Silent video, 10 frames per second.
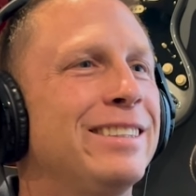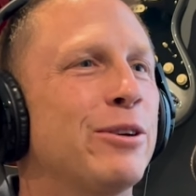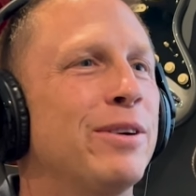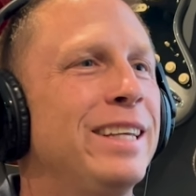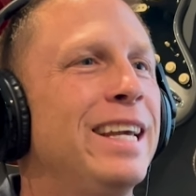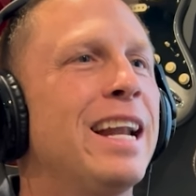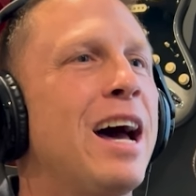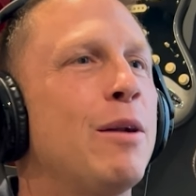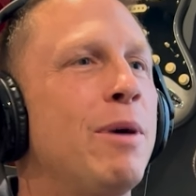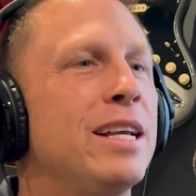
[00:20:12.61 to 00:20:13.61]
sort of get
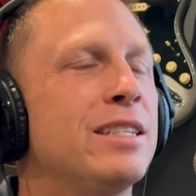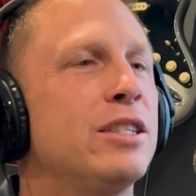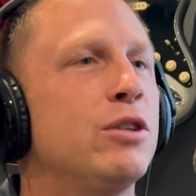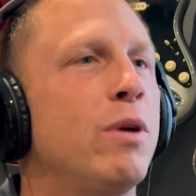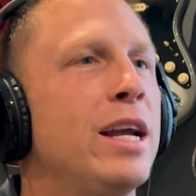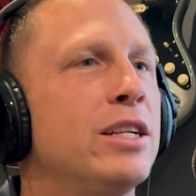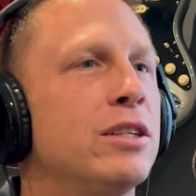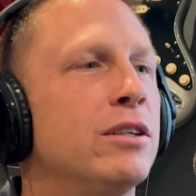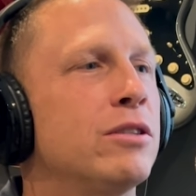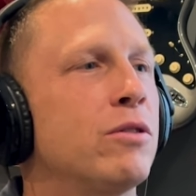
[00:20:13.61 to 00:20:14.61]
out of my
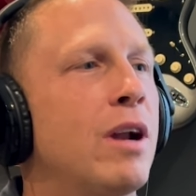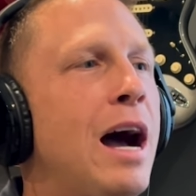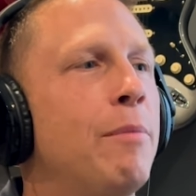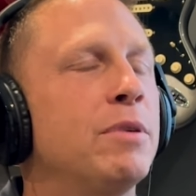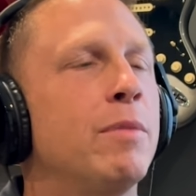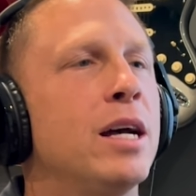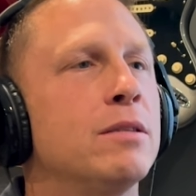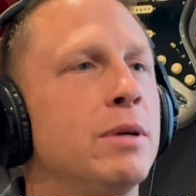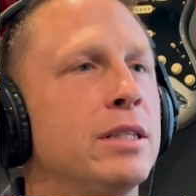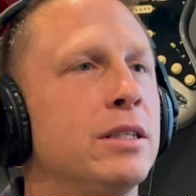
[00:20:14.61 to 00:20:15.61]
situation or sort of
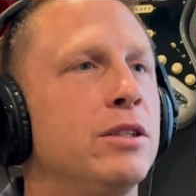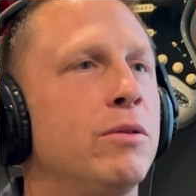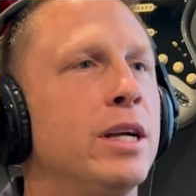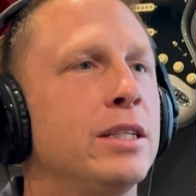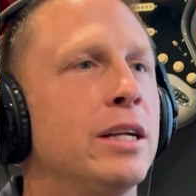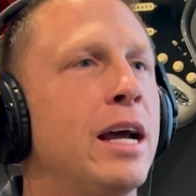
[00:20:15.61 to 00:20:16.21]
optimize my situation.